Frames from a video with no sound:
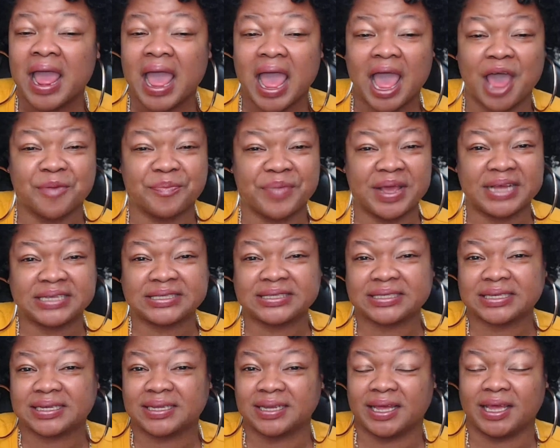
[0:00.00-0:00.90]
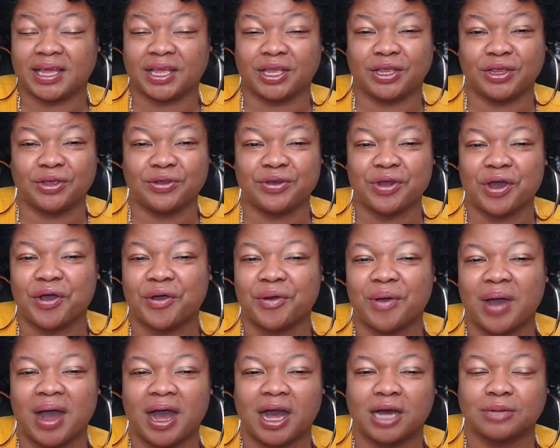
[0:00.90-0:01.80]
And basically, you
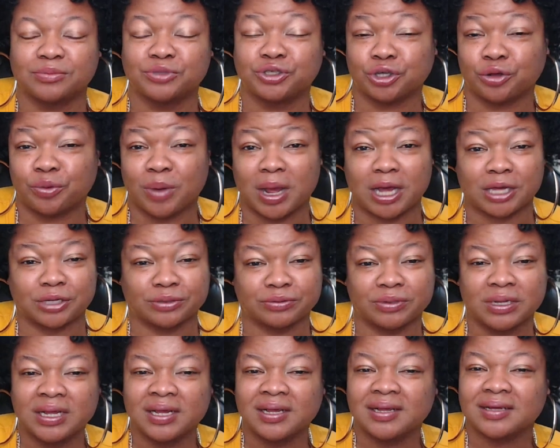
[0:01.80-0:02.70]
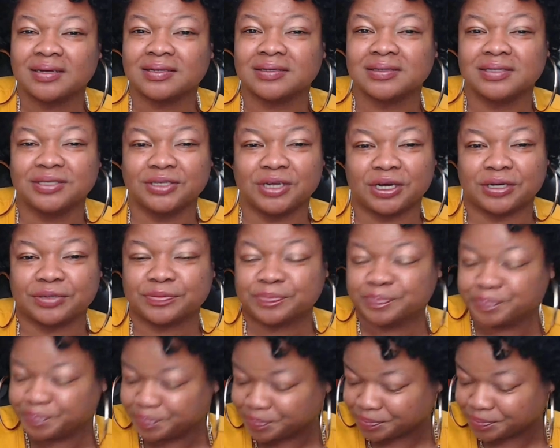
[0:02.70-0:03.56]
know, um, Joelle, you know,